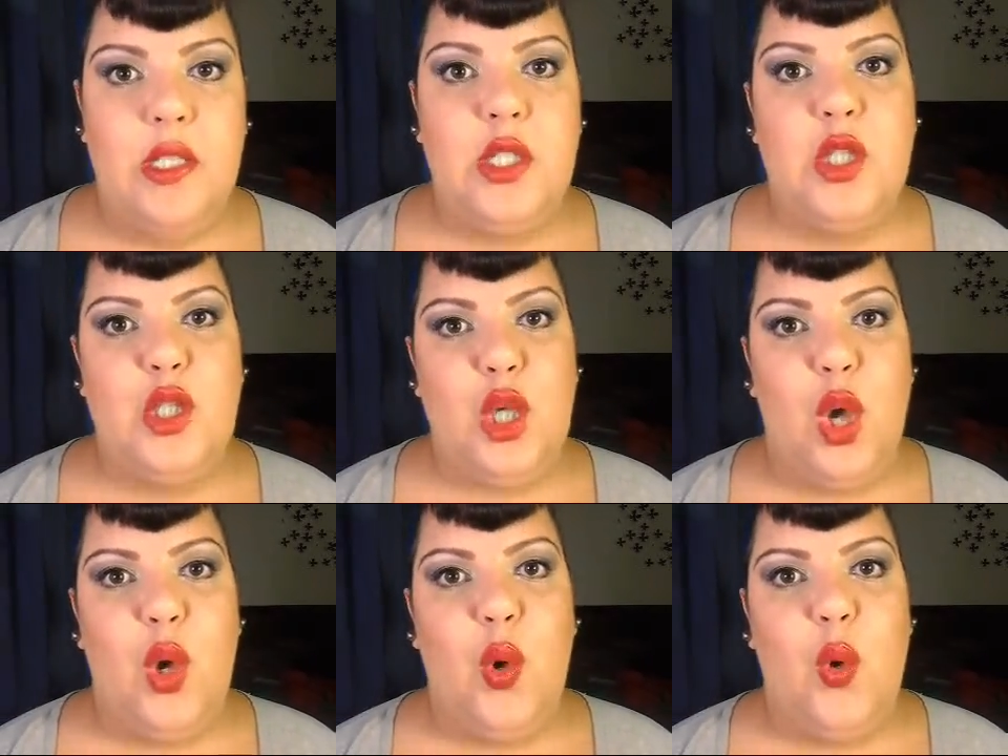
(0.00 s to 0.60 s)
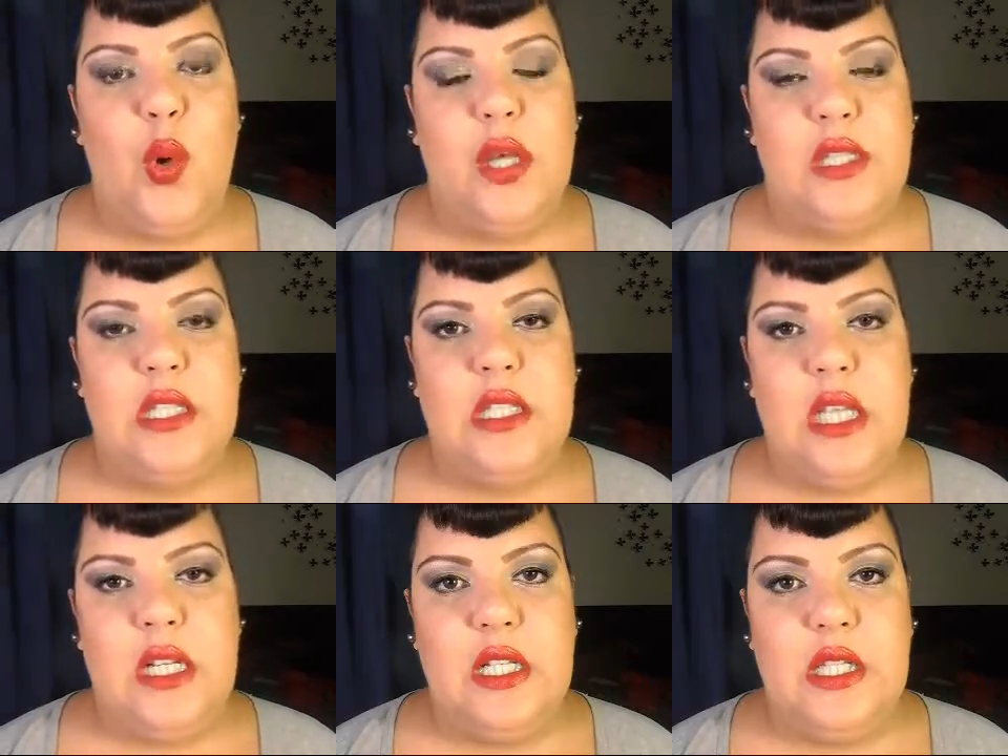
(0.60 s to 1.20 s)
so I
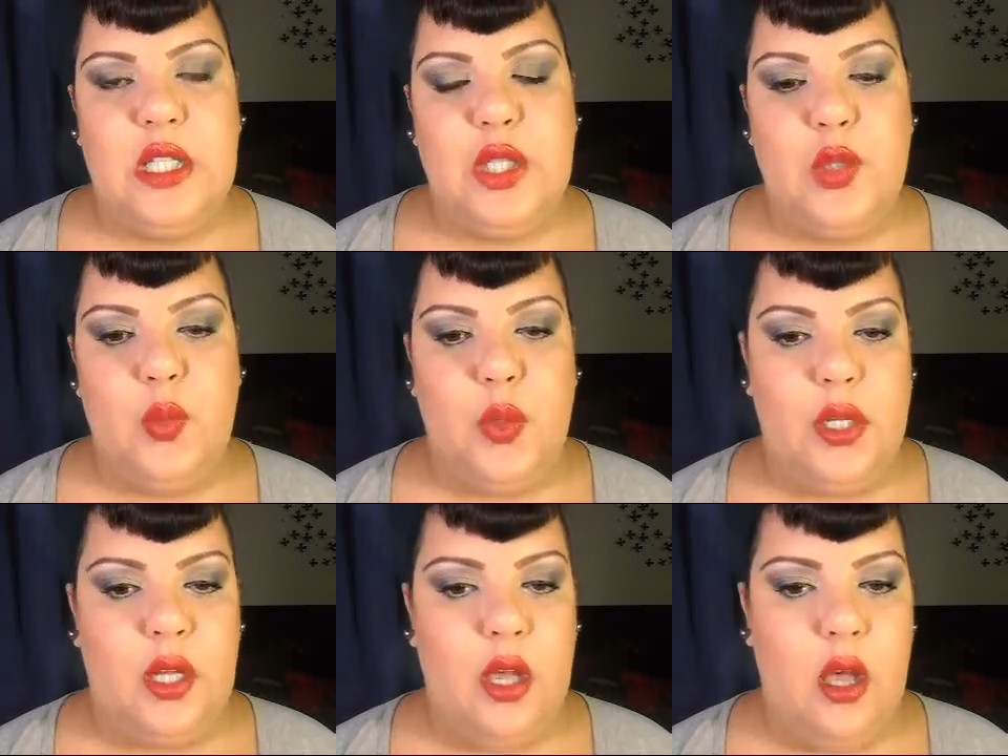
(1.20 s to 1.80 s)
decided to do it.